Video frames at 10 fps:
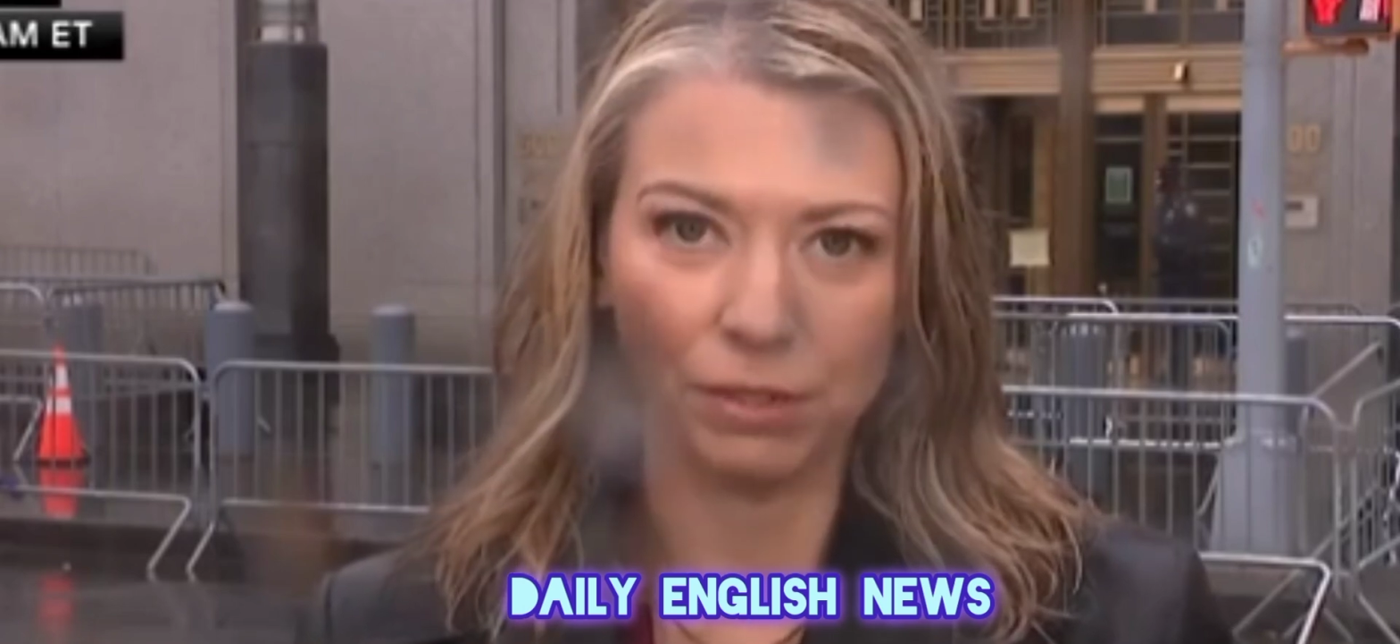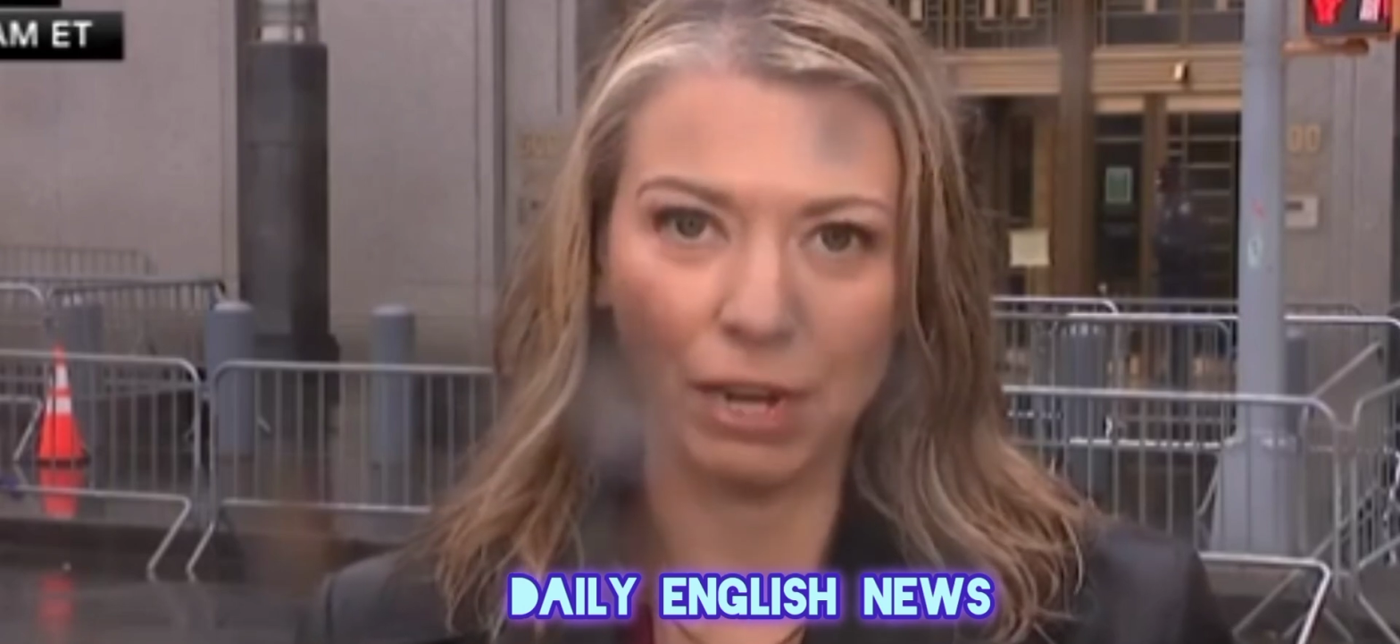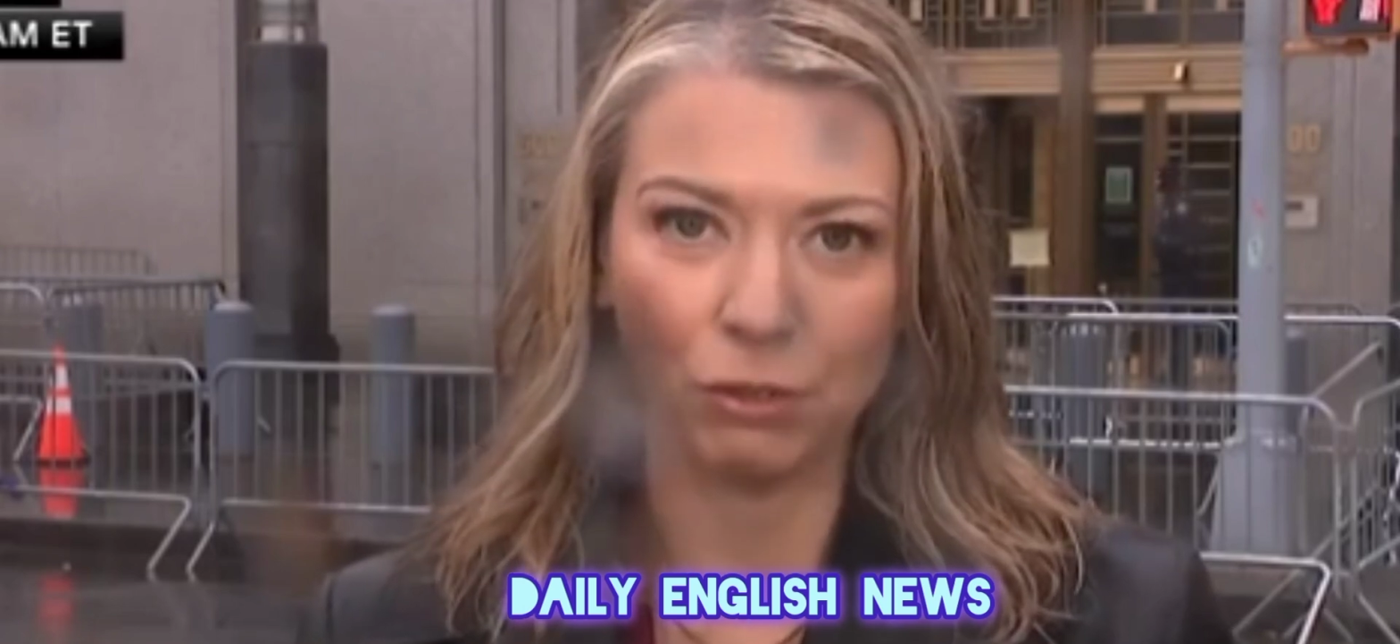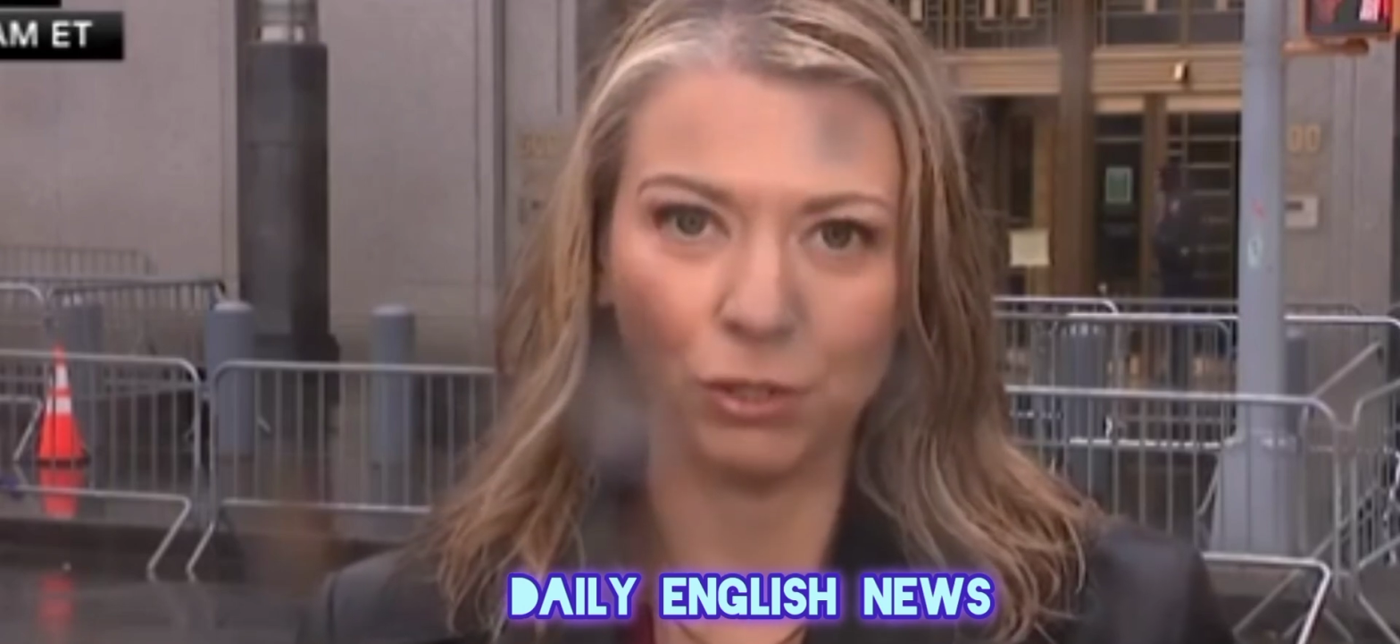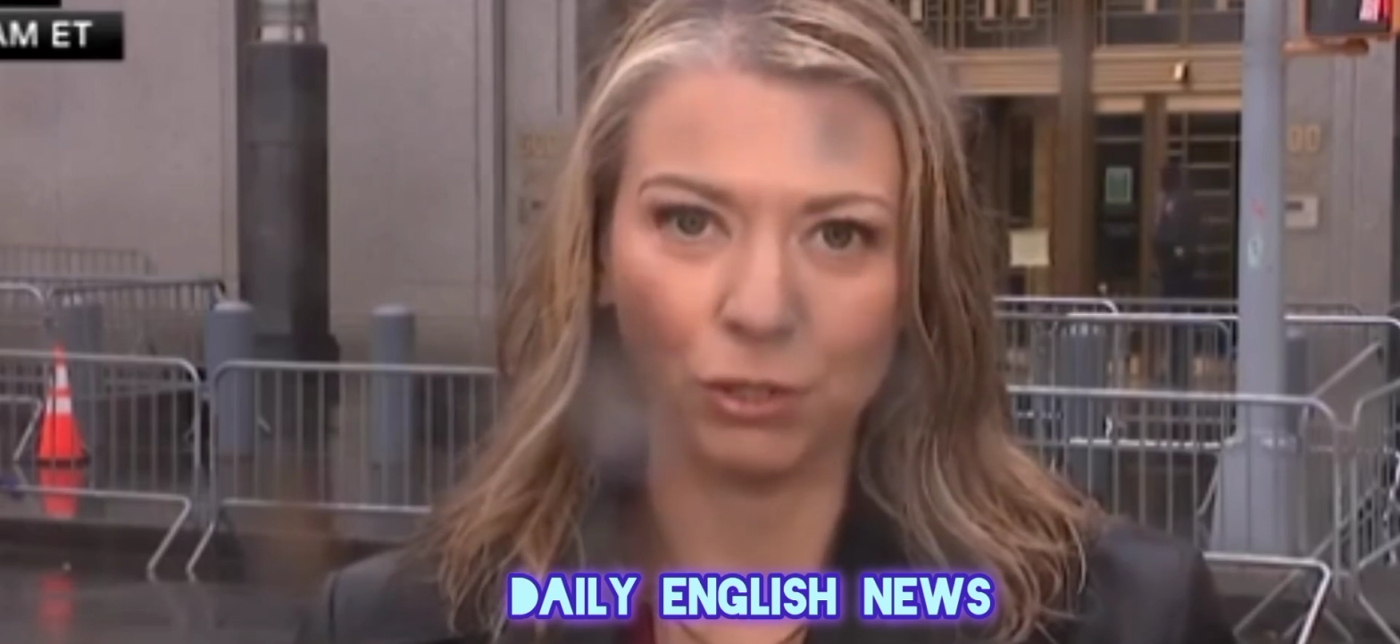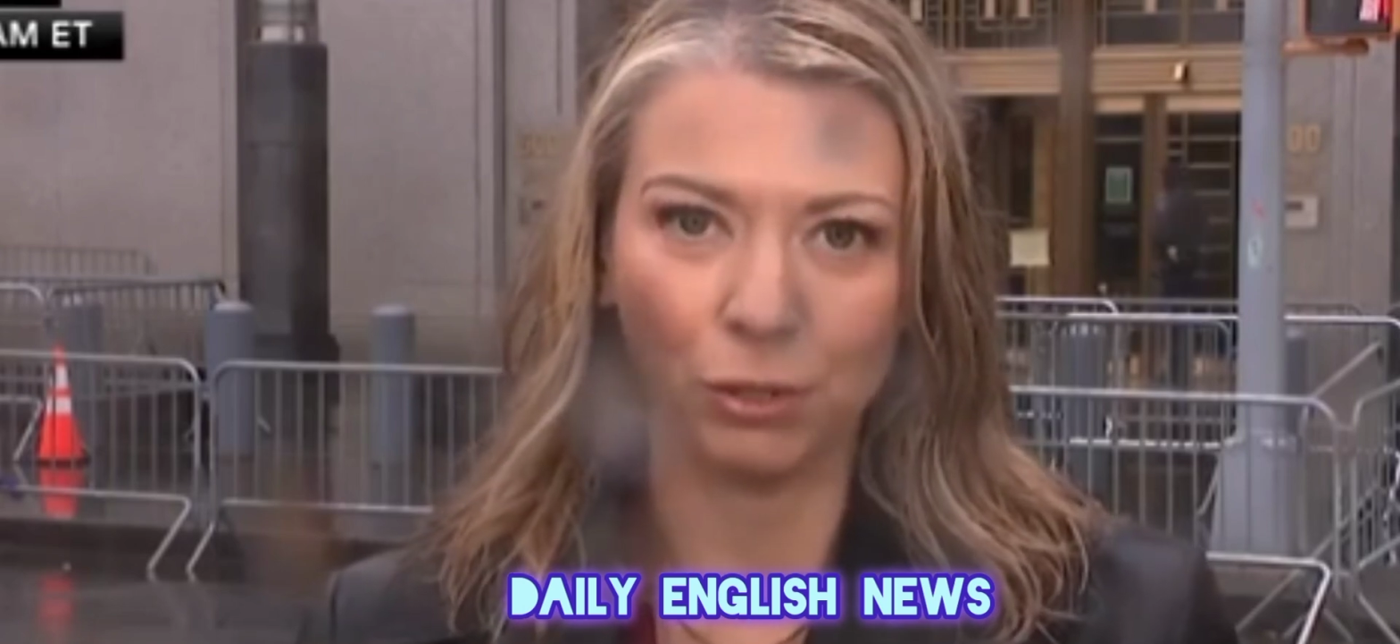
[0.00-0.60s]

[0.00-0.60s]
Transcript: Carroll's